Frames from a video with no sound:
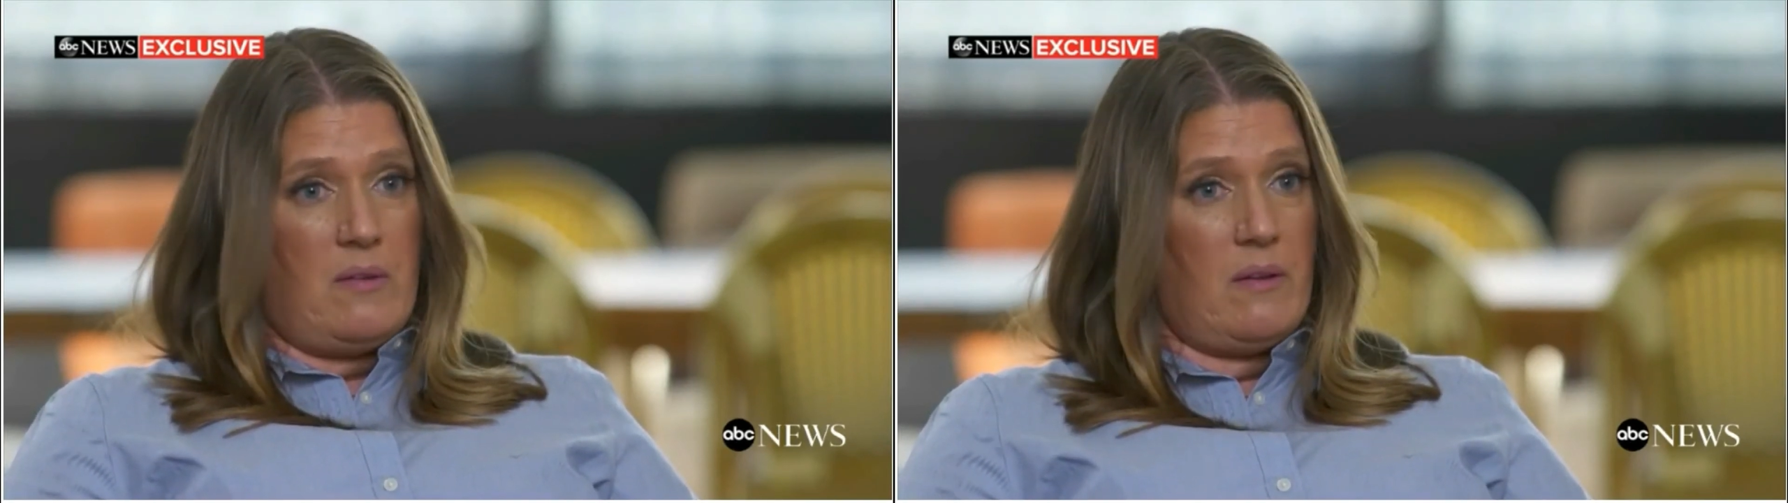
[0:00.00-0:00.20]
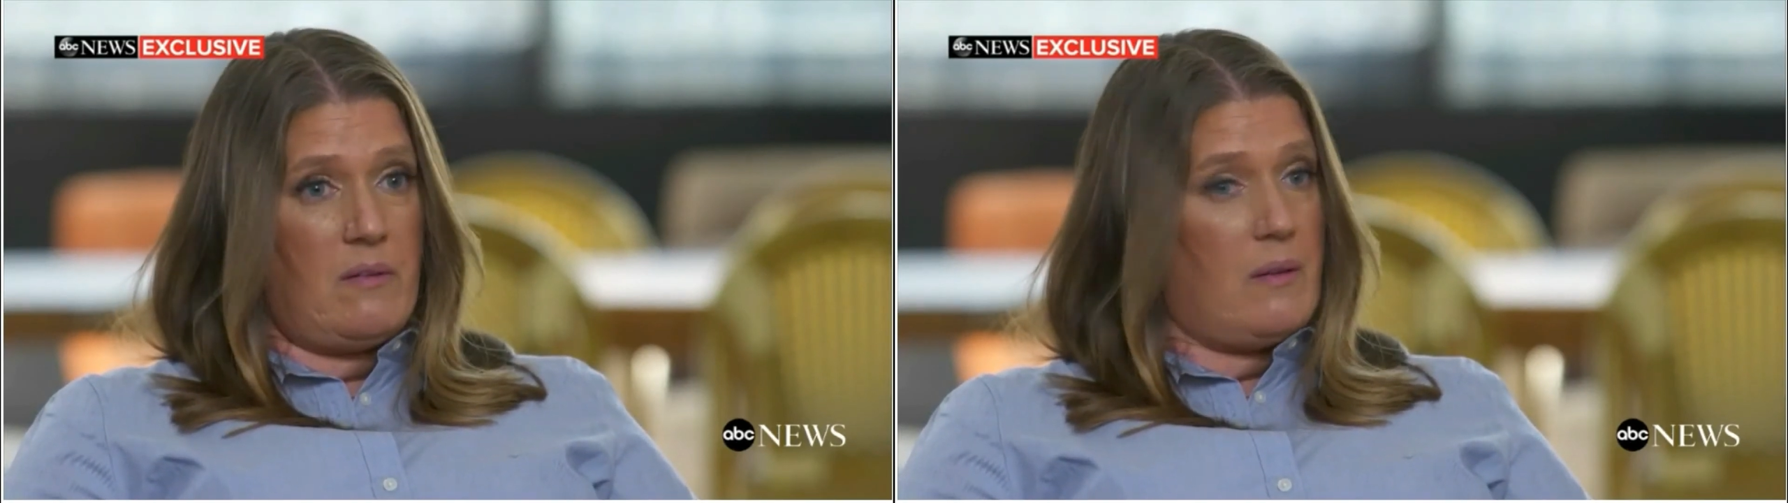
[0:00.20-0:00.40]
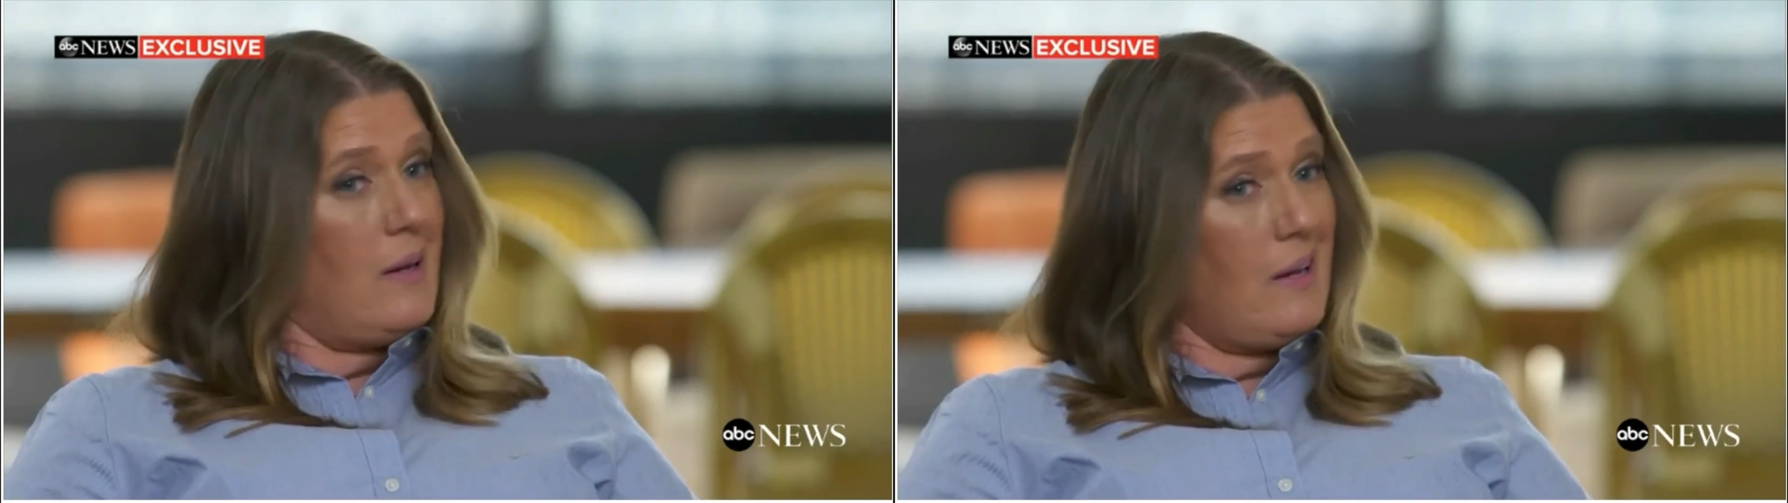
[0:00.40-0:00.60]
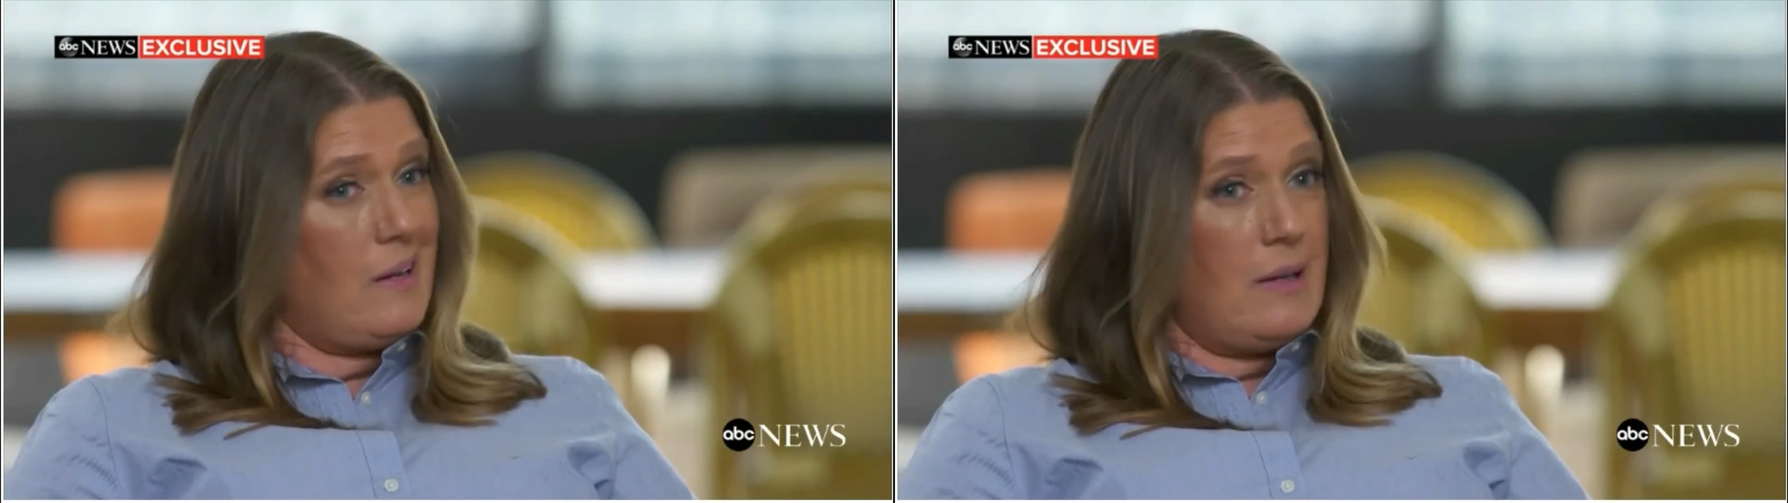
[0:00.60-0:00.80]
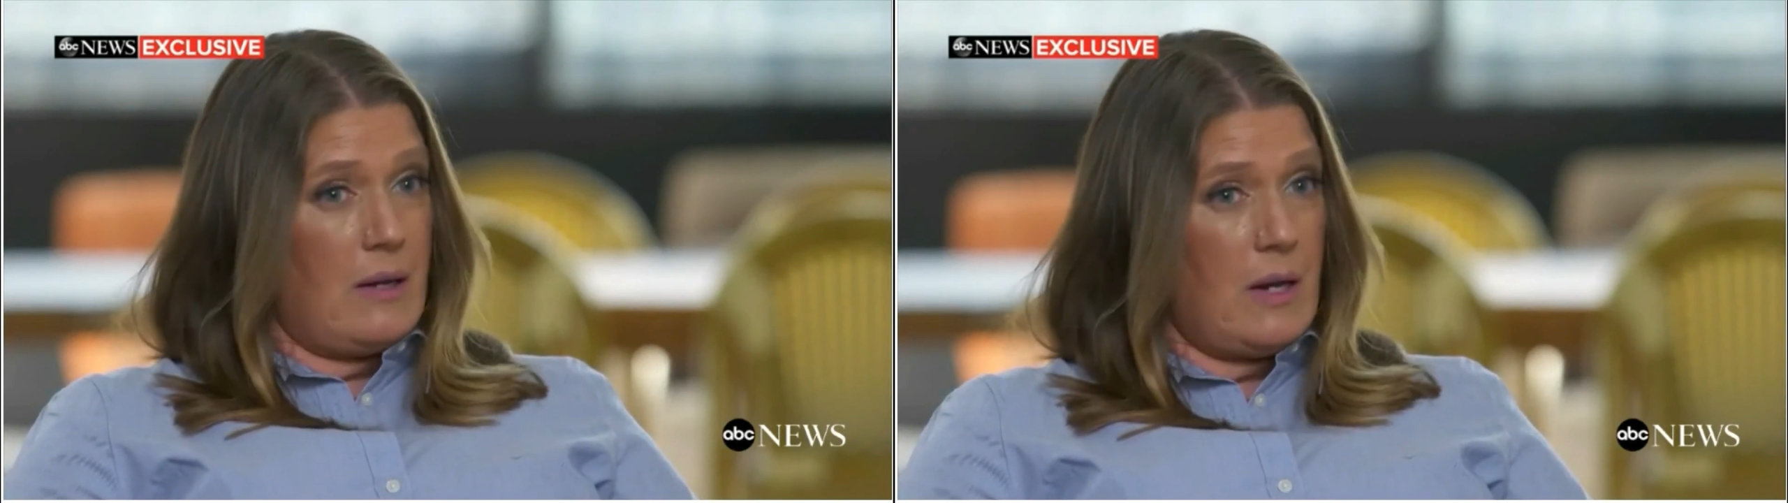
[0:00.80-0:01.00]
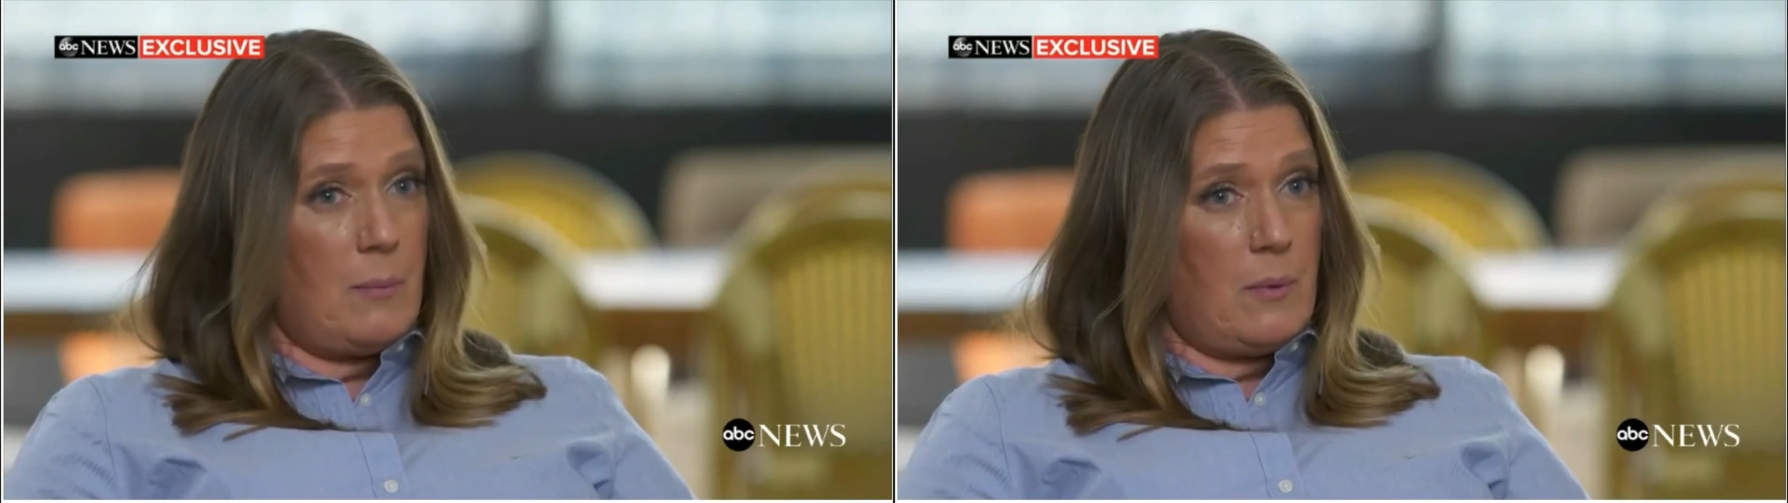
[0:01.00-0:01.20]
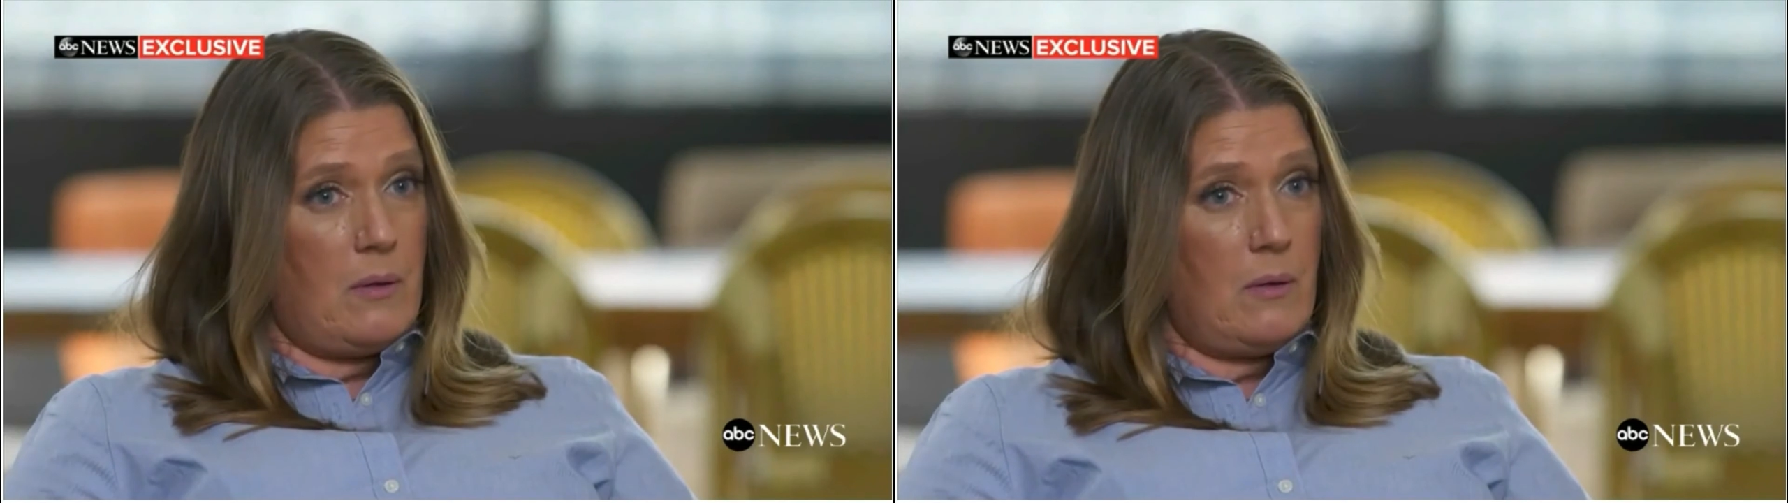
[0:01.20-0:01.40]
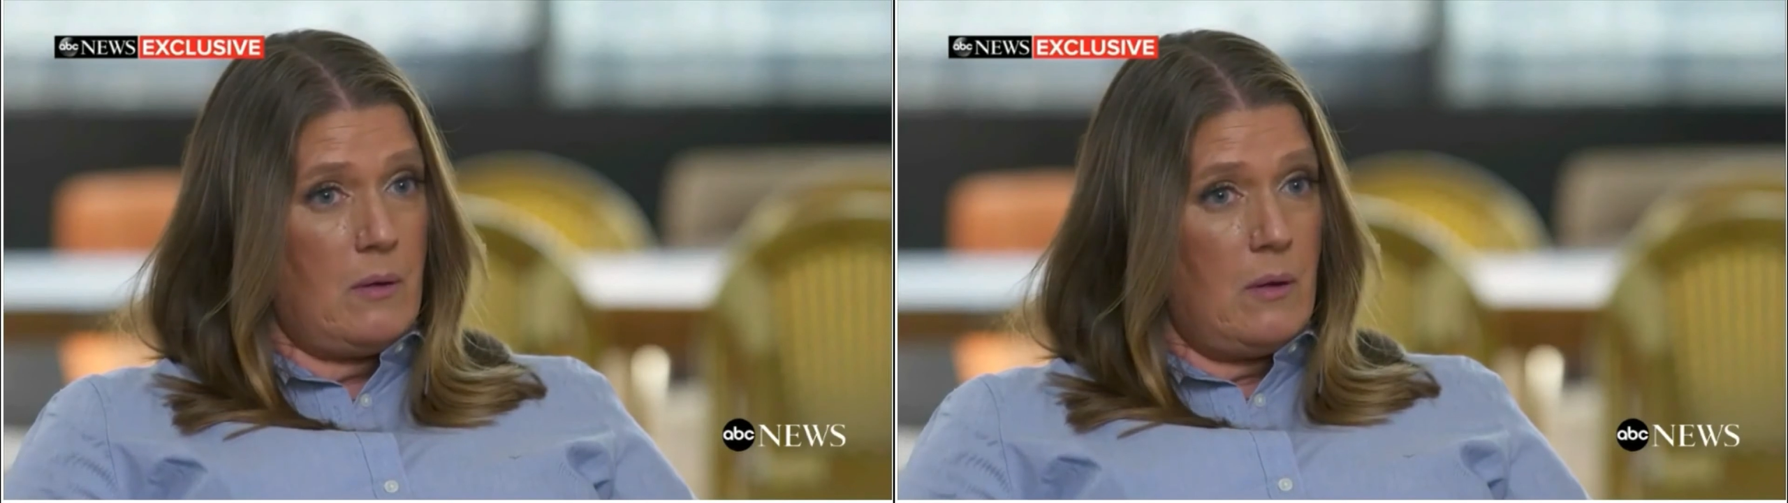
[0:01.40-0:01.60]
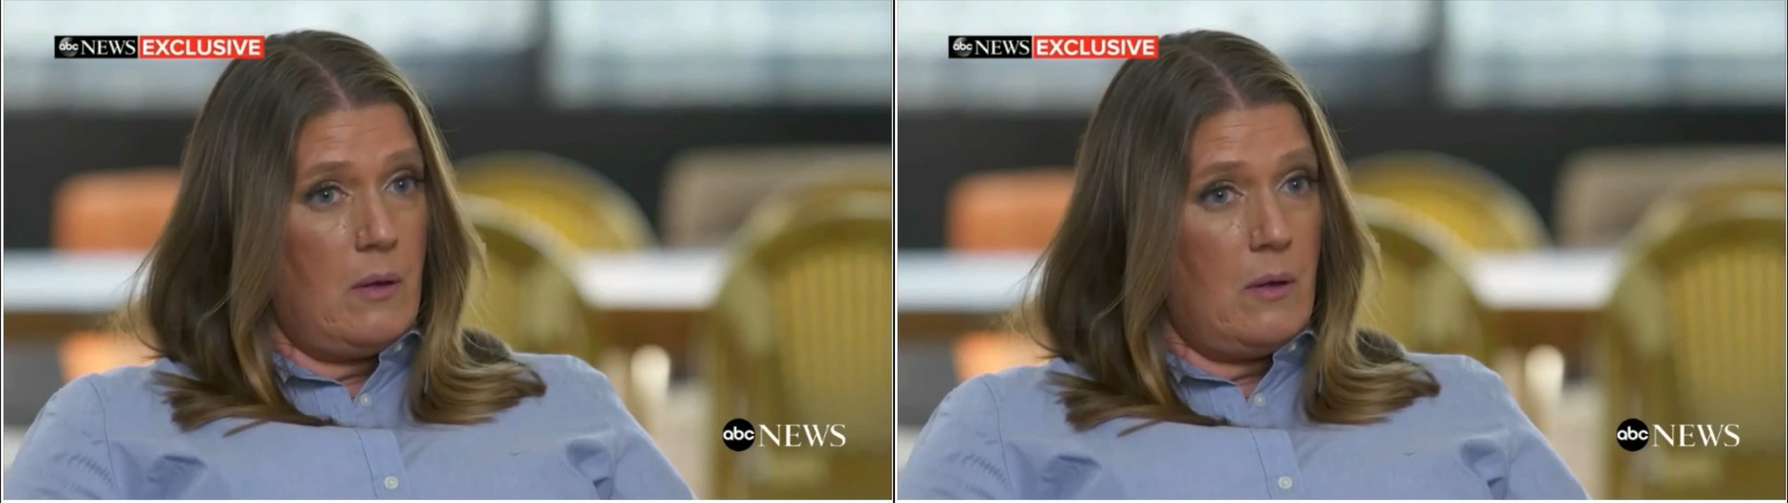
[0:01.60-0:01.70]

since then hadn't yet happened.